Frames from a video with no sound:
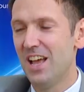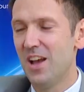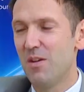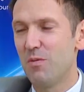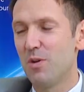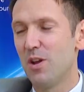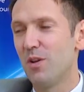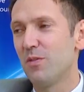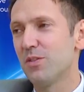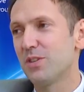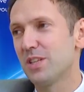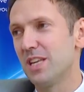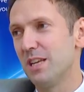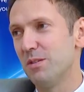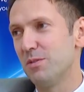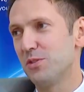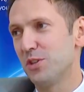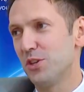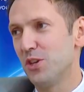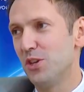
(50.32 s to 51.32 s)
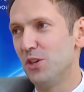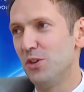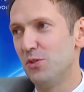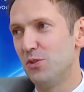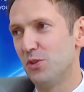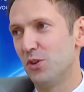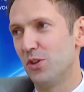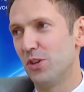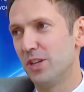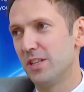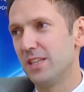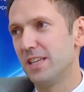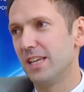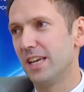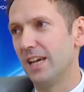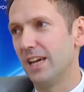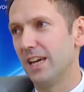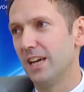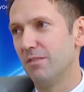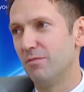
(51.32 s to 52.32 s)
Well, obviously, it was a huge honour to
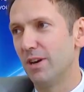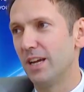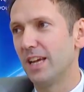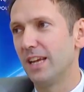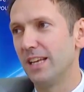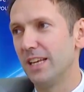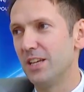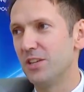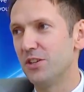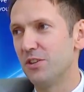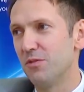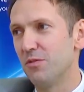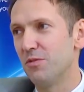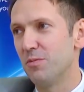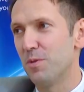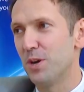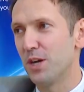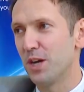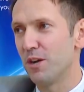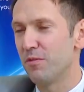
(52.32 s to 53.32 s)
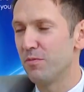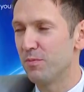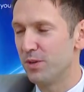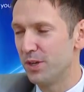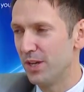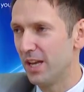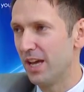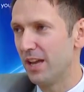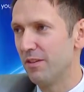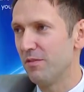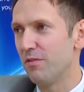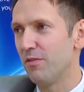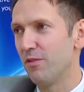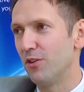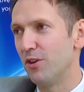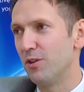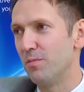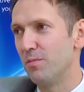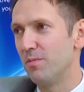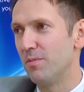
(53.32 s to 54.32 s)
get recognition from our government and
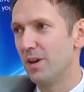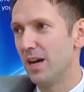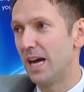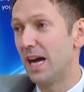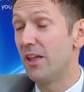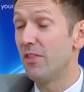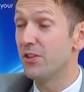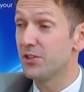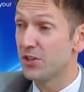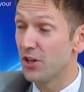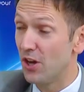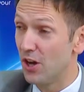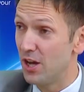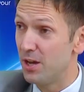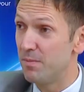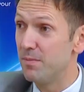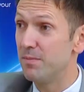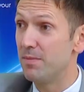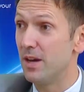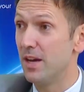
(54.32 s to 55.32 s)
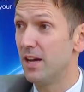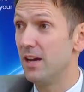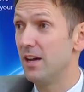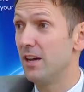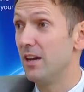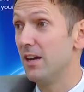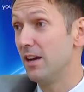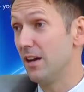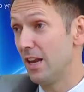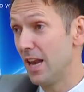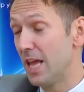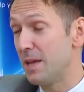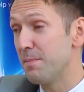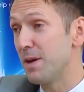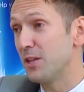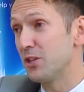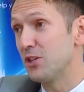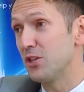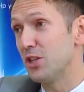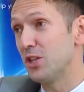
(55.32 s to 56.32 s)
from, at the time, Her late
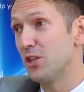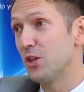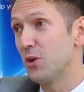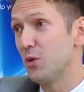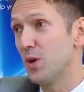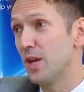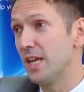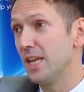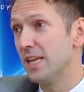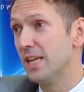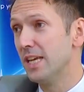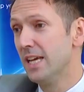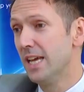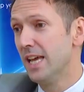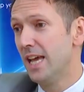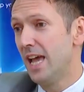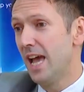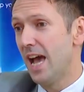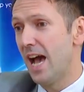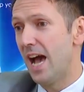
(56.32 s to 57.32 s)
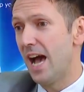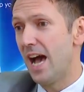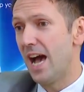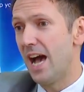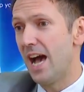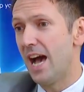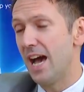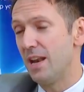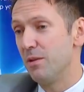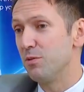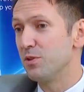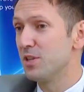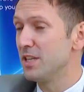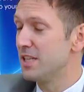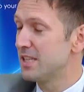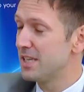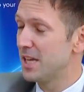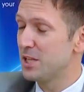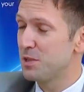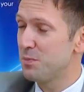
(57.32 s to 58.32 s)
Majesty the Queen. And it was an
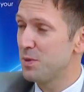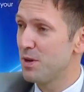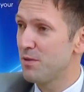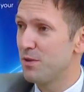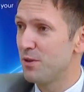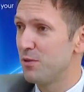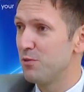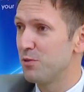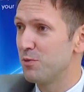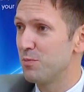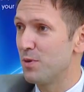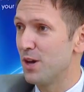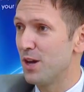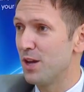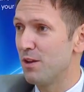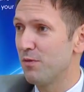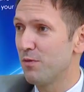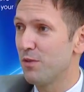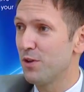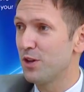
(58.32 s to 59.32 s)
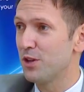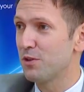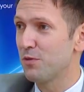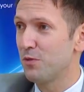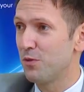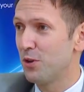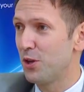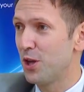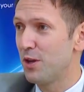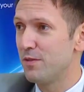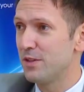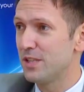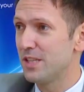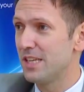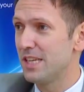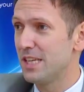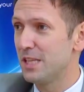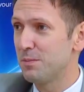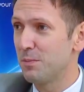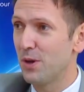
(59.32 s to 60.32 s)
intense period. It was my first full
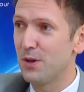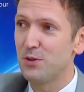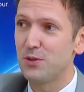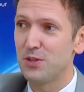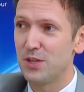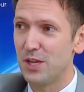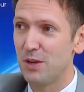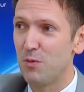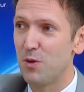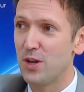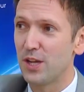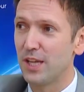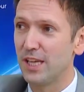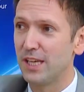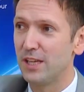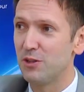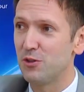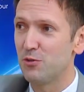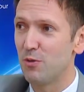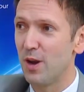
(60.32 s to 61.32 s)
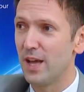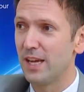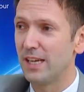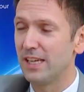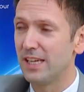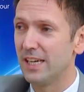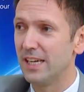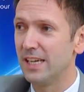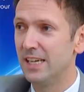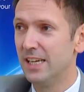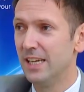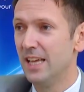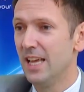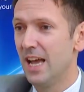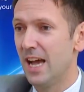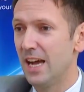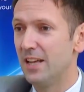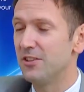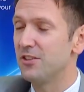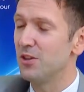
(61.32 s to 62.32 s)
overseas posting working in Sri Lanka.
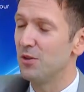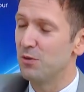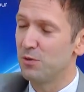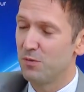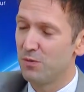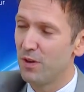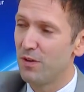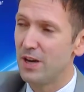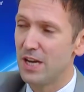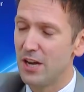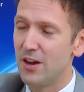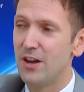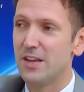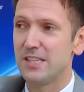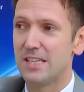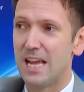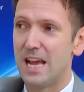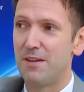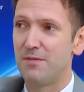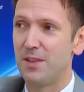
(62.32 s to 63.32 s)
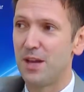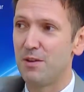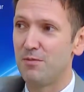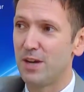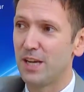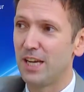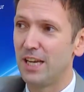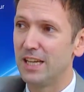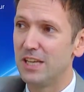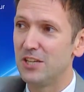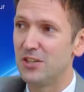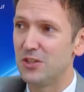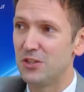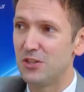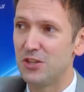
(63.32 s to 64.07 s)
And so it was very nice to have that recognition